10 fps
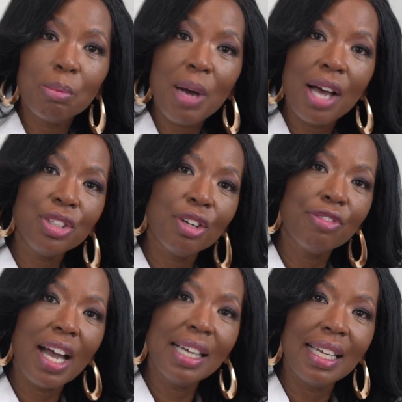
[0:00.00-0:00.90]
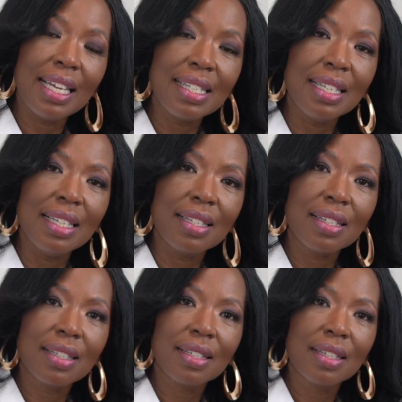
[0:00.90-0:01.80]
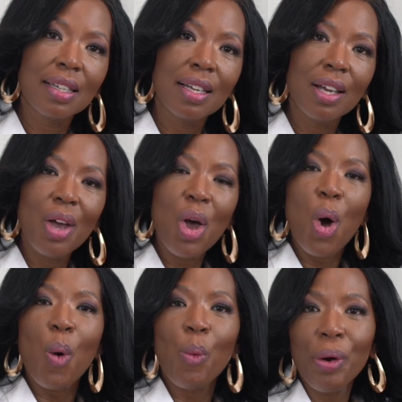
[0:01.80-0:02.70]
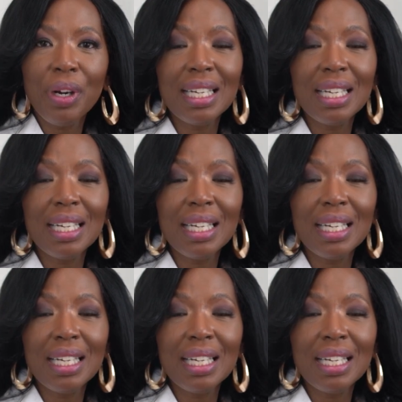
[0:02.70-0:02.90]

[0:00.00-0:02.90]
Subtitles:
about your finances. We're